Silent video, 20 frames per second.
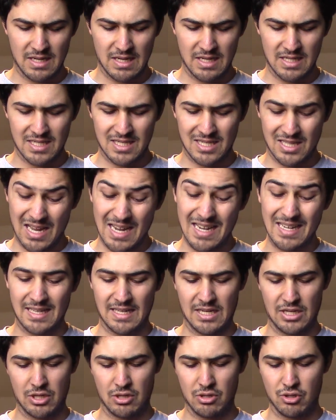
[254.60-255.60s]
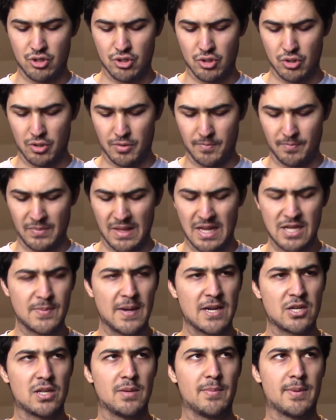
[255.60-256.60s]
slightly too short,
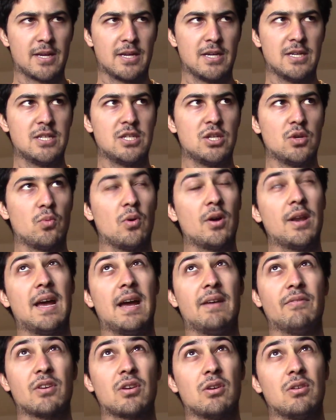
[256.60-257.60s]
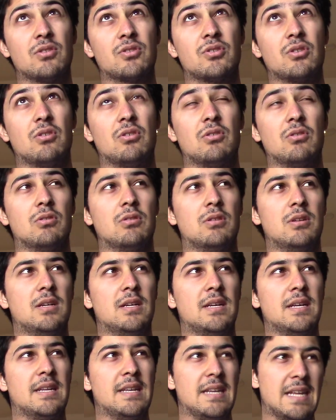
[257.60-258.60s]
especially because you want to have the console
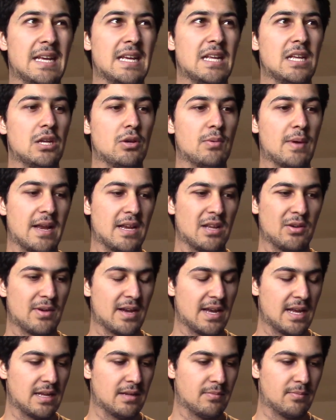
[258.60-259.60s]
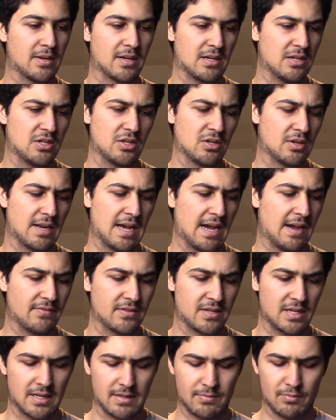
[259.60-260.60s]
near you anyway, because you're going to have
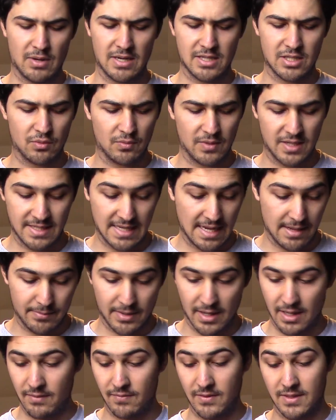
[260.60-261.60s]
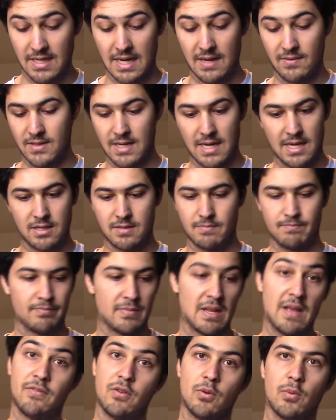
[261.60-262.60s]
to press the reset button for save states
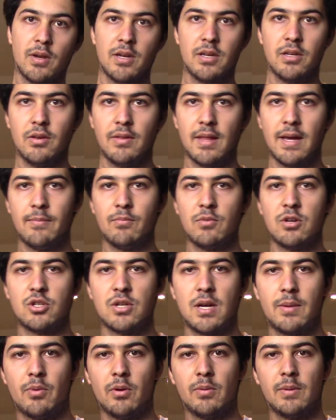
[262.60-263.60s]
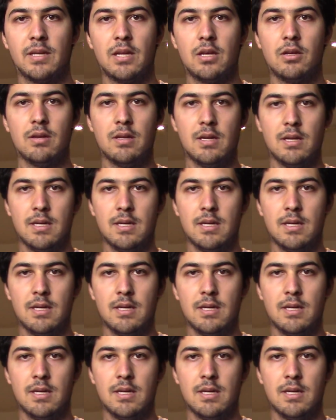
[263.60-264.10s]
if you want to do that, which I probably do.